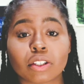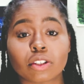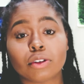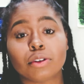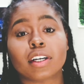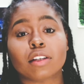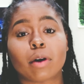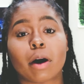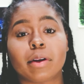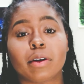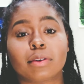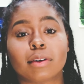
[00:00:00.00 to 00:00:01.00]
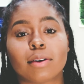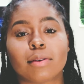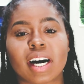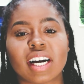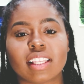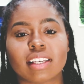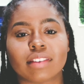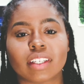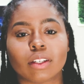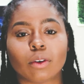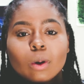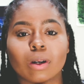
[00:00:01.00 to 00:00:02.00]
So you guys probably don't know, I live
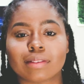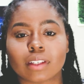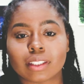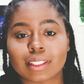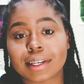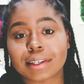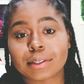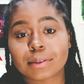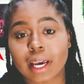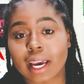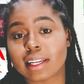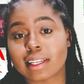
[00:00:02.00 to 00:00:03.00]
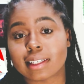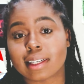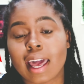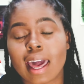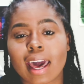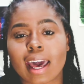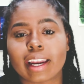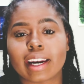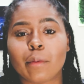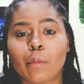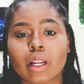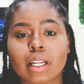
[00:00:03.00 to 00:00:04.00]
in Guelph, Ontario, Canada, and
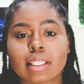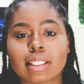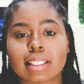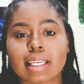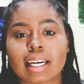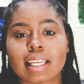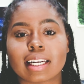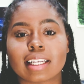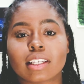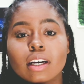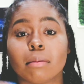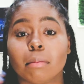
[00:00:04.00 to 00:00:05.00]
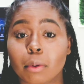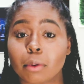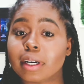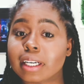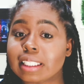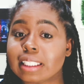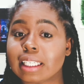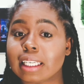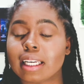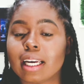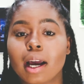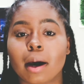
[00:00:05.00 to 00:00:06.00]
I wouldn't say that it's a boring
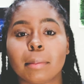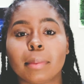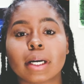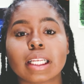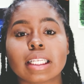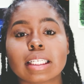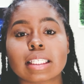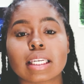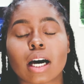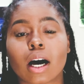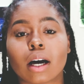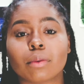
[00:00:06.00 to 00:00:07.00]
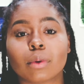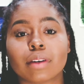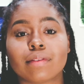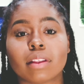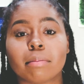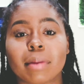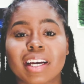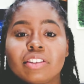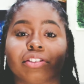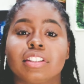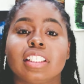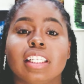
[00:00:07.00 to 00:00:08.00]
city, but it is not one of the
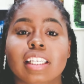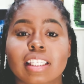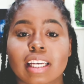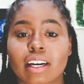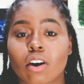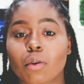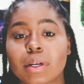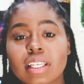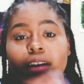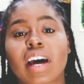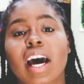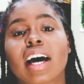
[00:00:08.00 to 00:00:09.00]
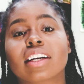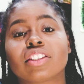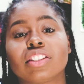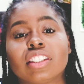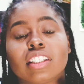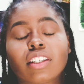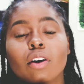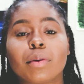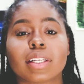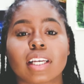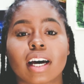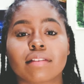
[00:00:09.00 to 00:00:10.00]
major cities that always action and
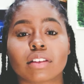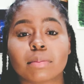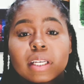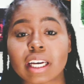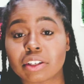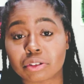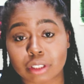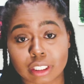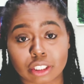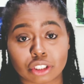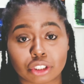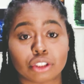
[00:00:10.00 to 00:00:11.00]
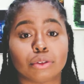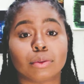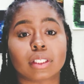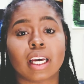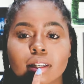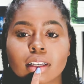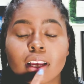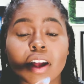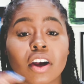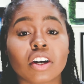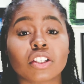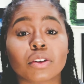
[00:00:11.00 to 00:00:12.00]
always have something interesting to shoot.
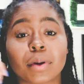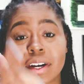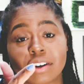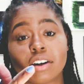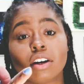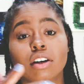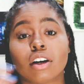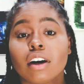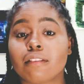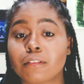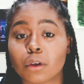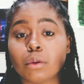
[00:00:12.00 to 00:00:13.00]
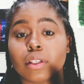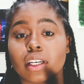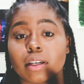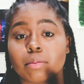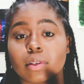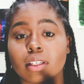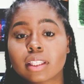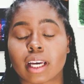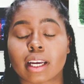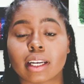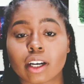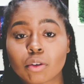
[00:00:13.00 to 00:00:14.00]
So here are a few tips
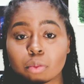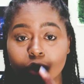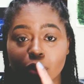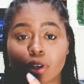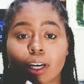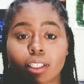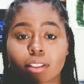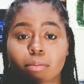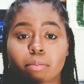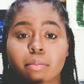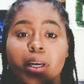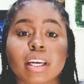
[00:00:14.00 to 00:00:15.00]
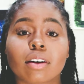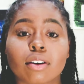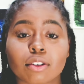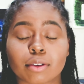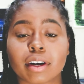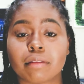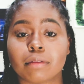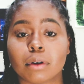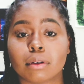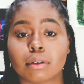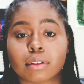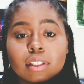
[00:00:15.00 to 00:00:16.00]
that can help you guys make great
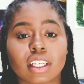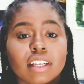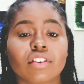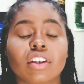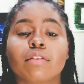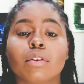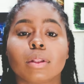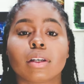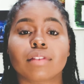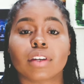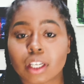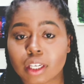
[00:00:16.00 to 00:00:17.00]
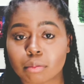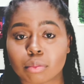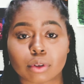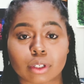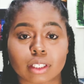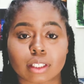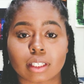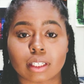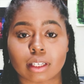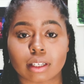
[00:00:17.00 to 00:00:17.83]
photos even if you live in a boring city.